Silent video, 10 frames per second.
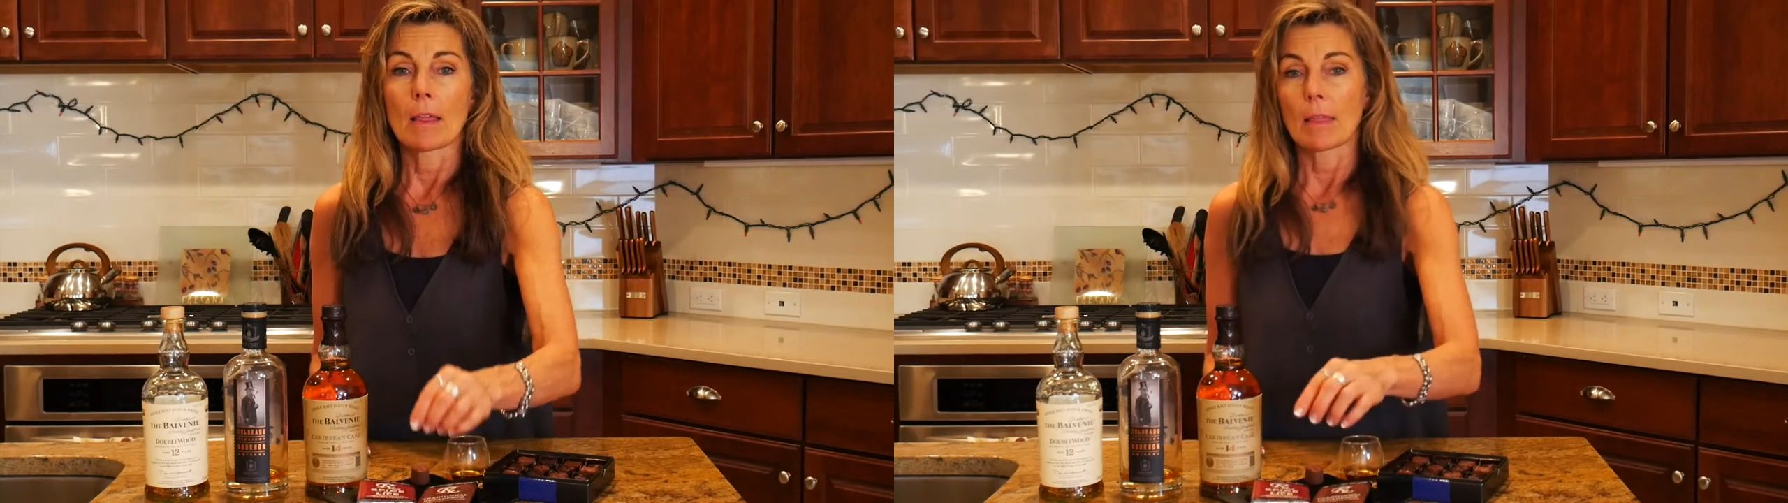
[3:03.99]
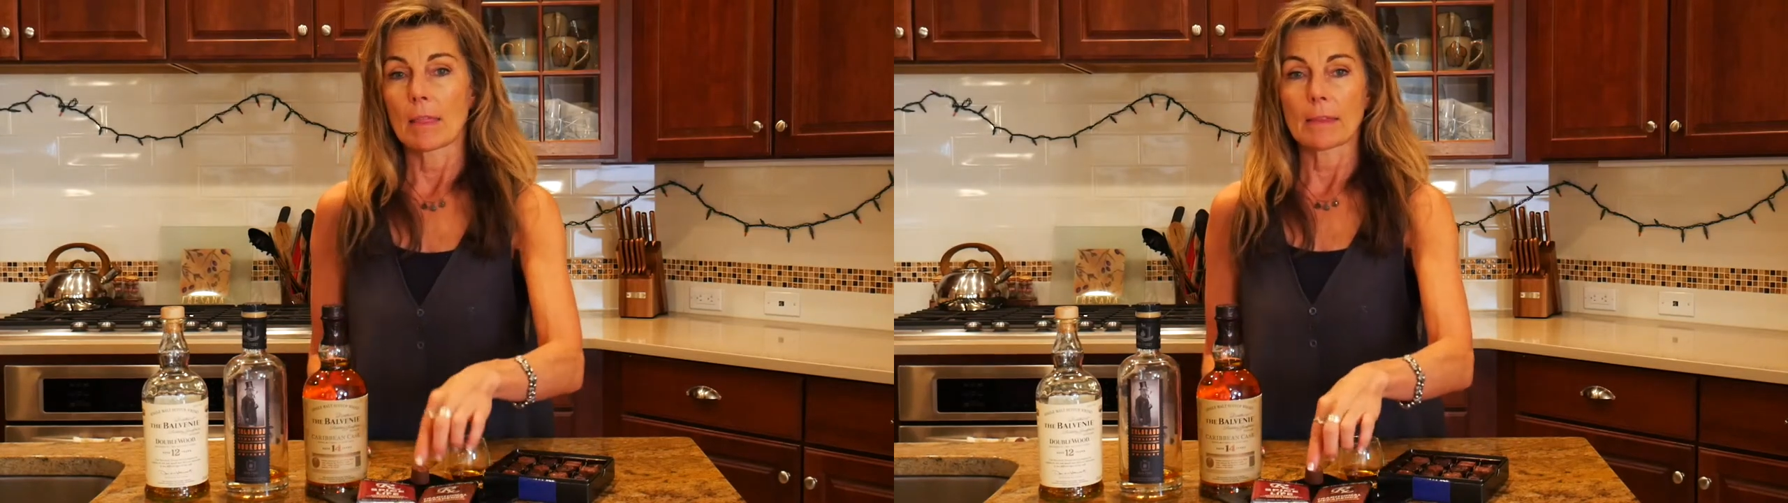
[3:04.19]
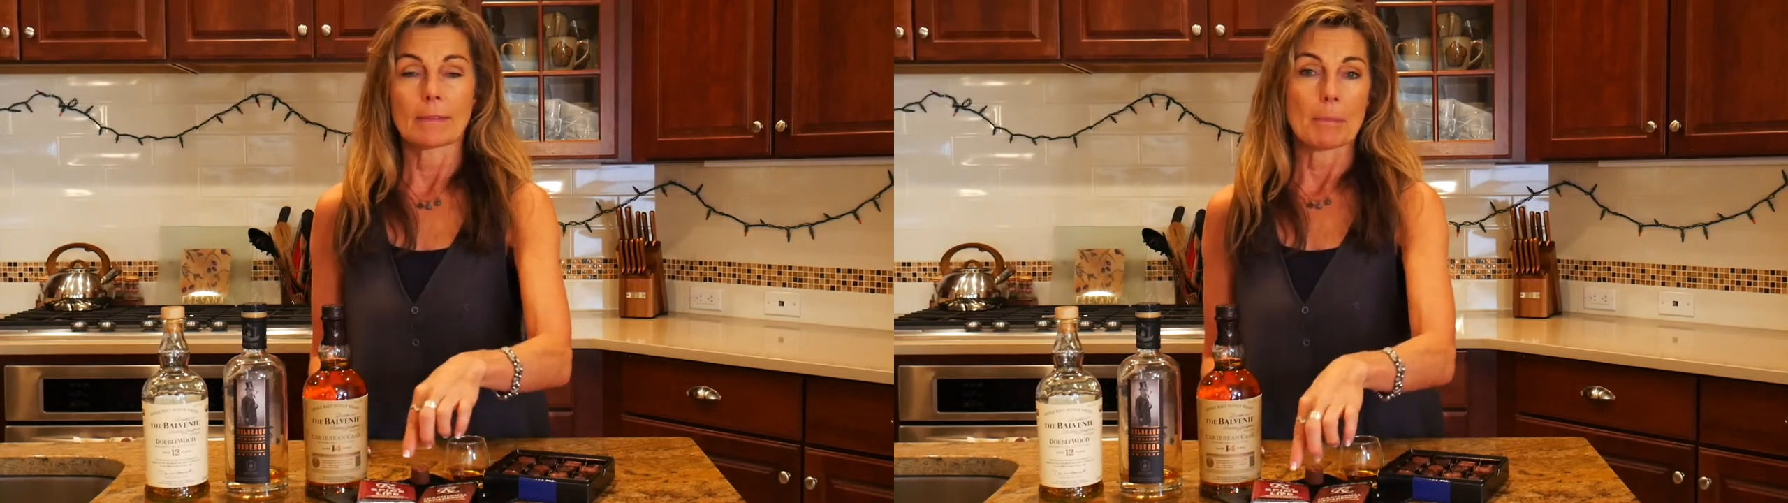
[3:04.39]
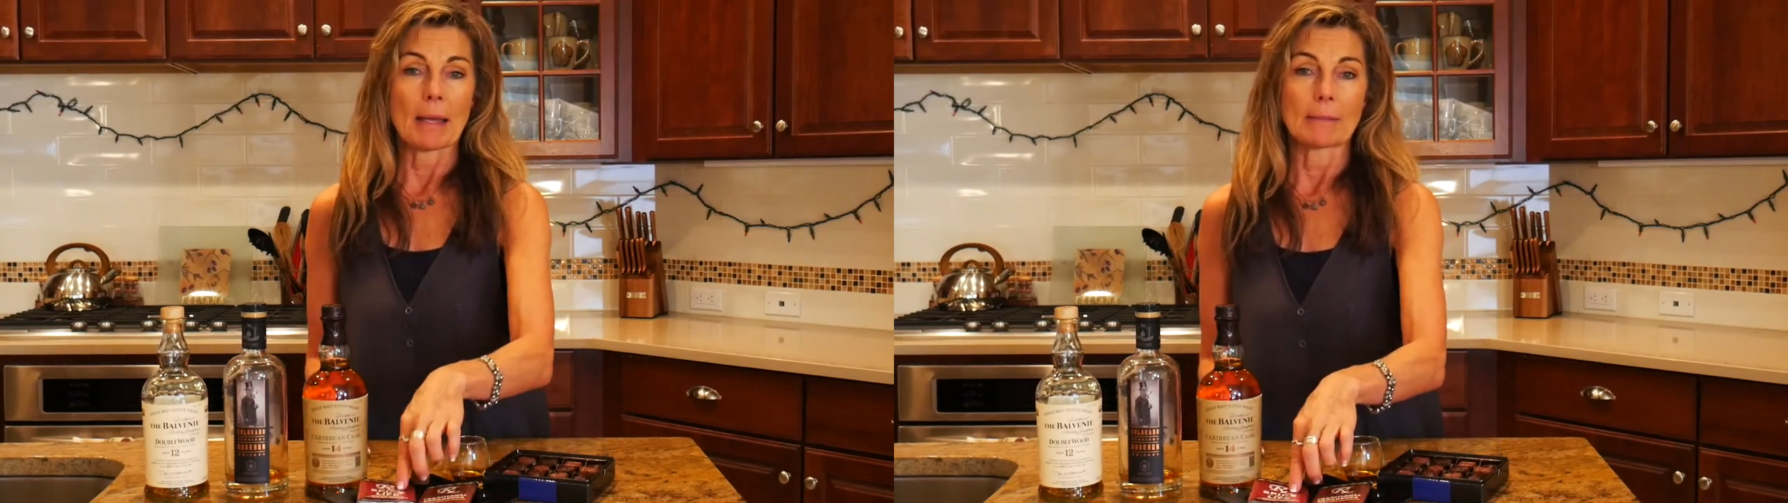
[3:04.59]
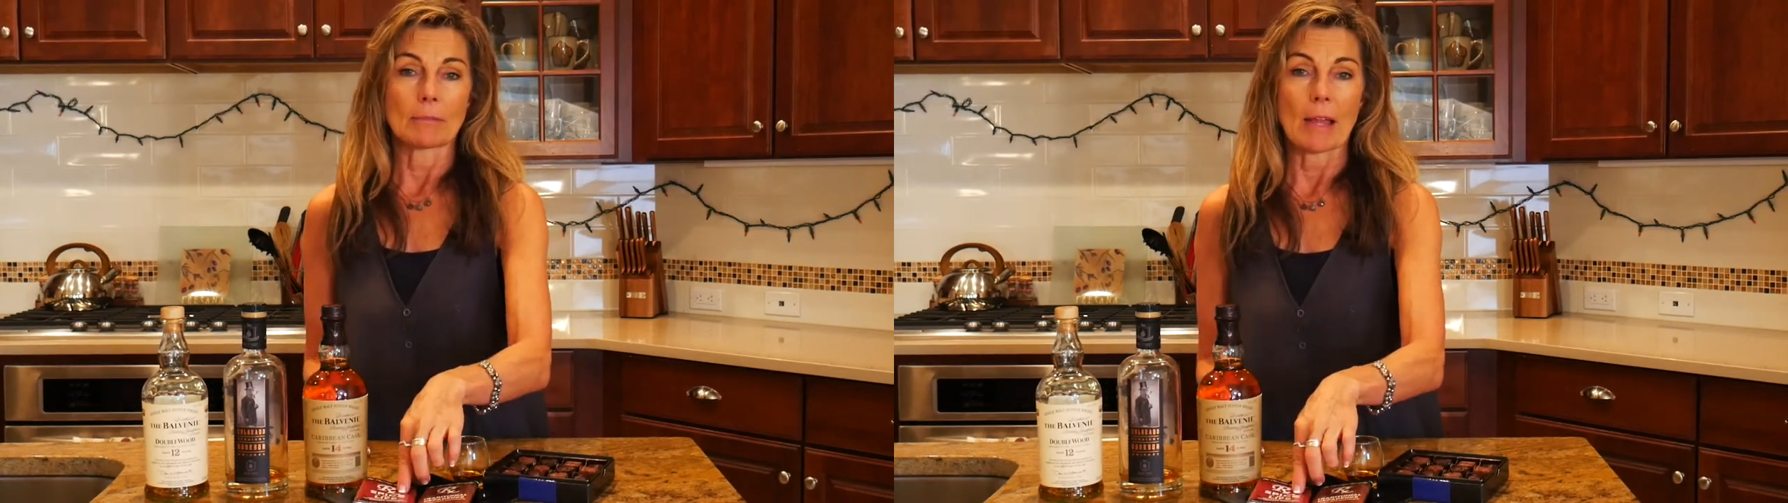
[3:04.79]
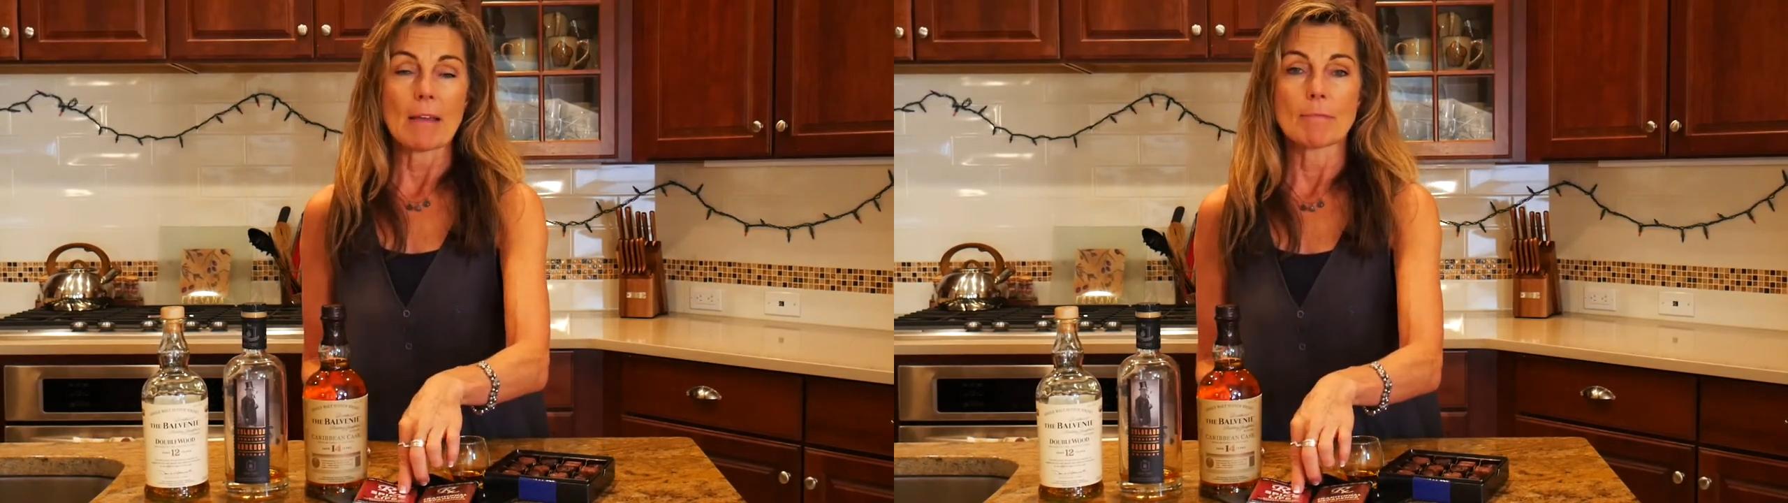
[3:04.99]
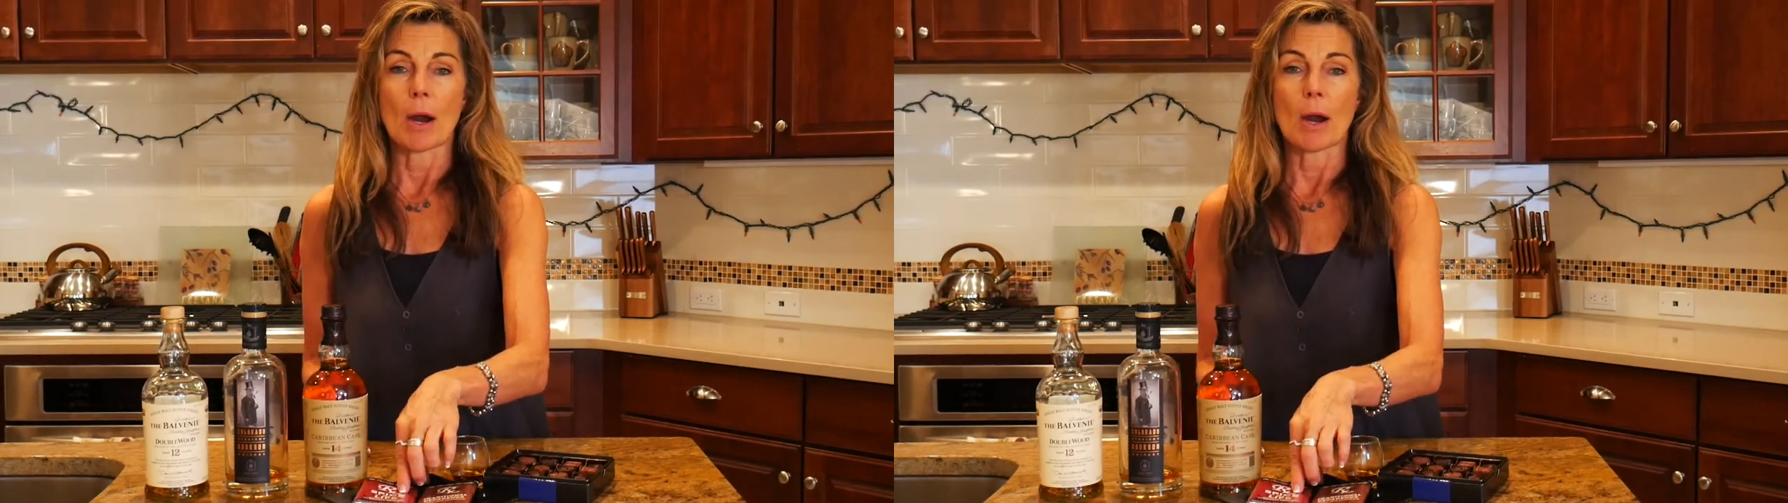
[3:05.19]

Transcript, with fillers: this Spice of Life